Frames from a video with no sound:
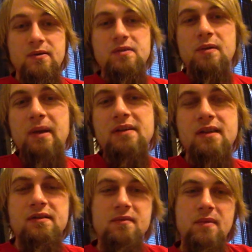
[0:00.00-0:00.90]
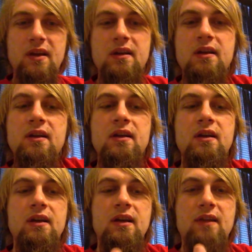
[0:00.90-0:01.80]
So it makes sense for me.
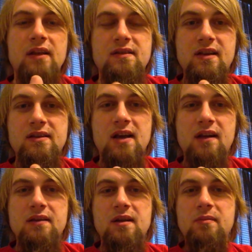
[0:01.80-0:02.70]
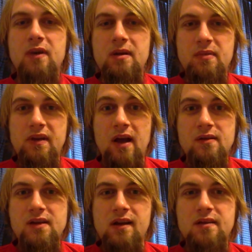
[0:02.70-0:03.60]
That's the inside of the submarine, but the
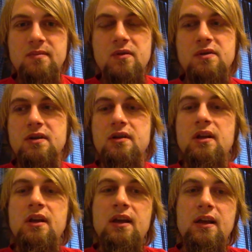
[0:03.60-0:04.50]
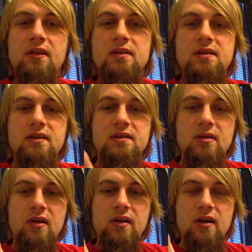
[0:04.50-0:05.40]
outside is emotion. There's
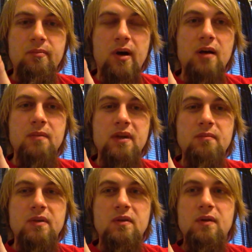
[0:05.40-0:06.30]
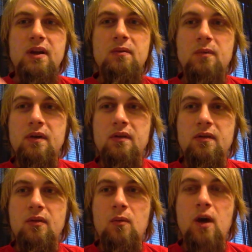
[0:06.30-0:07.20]
this compartment in between where
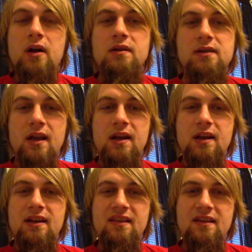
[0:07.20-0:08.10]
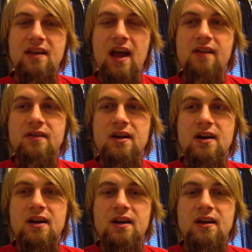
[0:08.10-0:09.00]
the water's let in and the
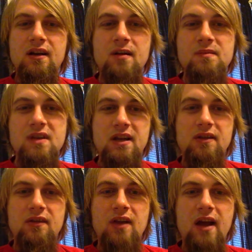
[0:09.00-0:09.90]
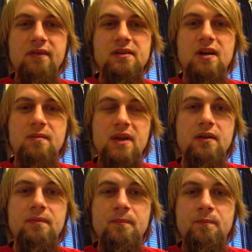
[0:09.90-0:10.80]
diver comes in, or the divers come
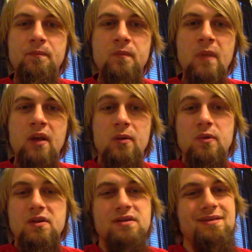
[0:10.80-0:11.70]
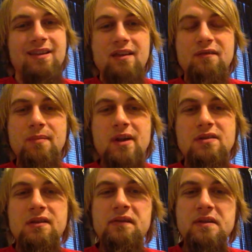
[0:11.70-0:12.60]
in, which is the
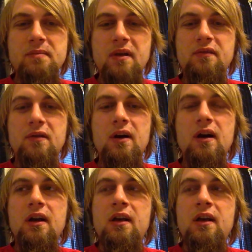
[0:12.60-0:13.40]
information in this metaphor.